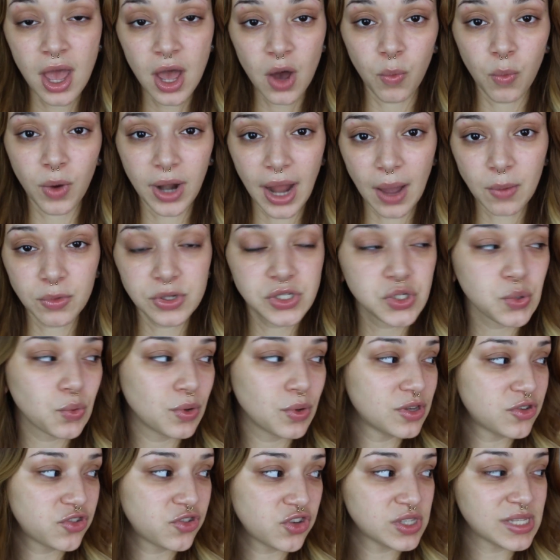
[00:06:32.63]
what I would do
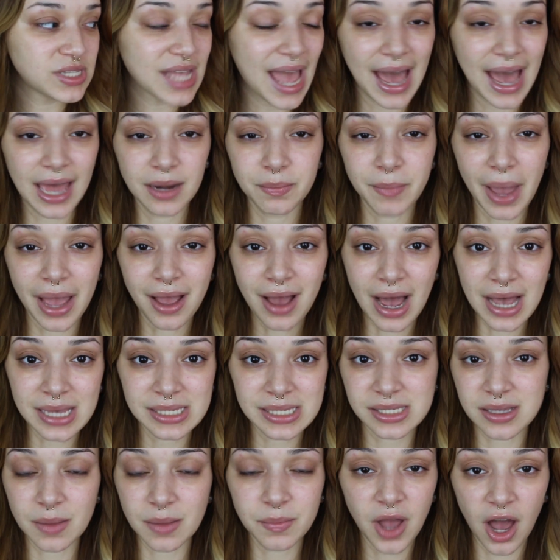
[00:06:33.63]
is just add my
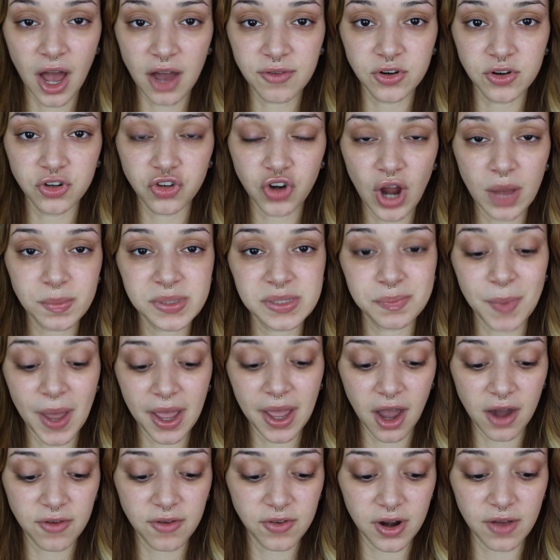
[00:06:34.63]
custom cover drops
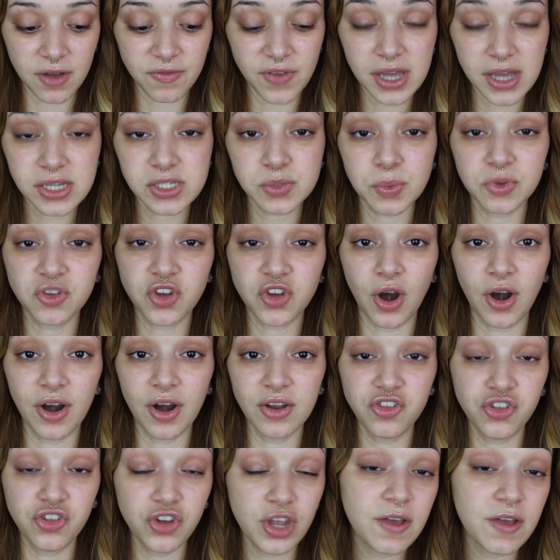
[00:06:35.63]
by CoverFX, which are
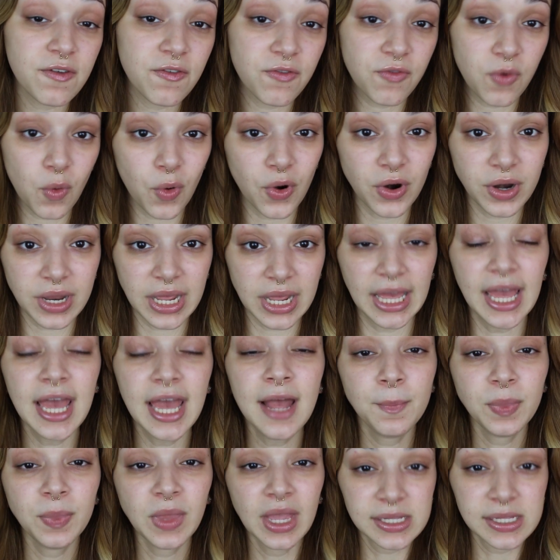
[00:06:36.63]

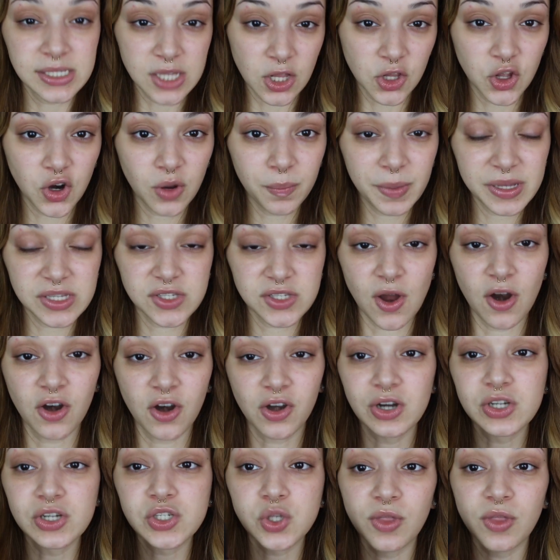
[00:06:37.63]
G40. It's a little bit
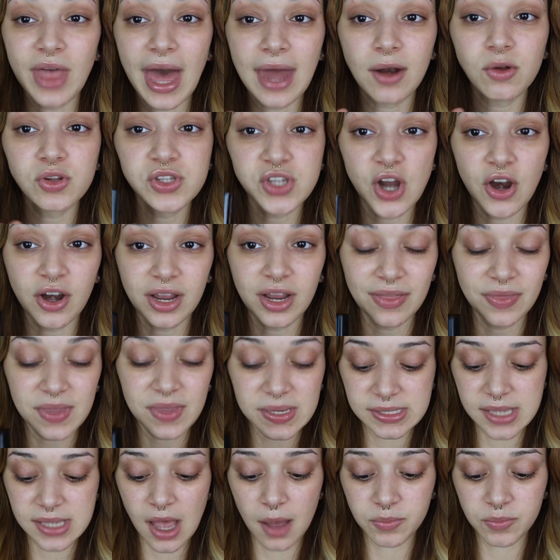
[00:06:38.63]
darker, so that'll darken
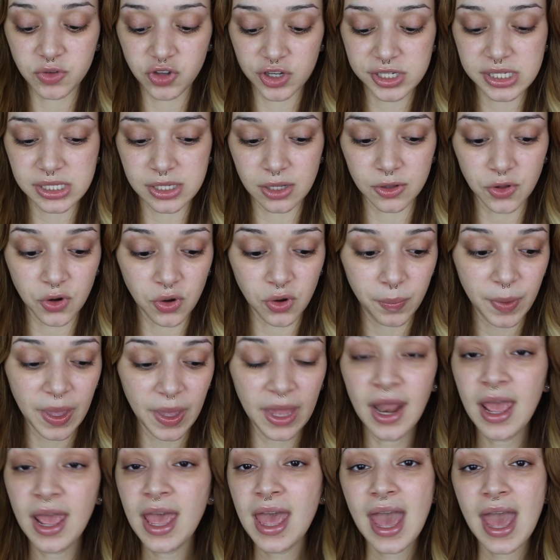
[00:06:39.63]
this up just a little
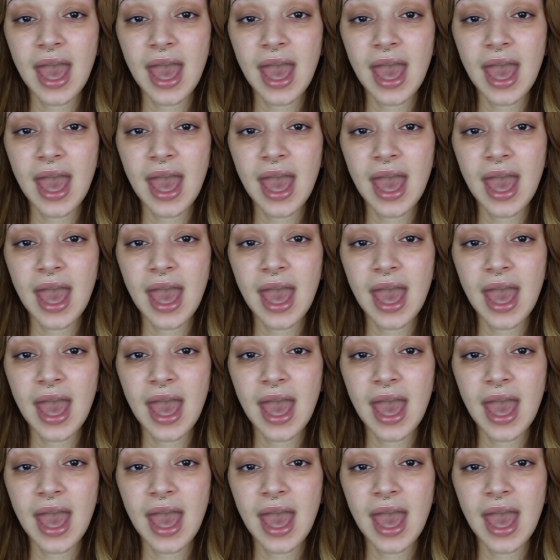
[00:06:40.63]
bit.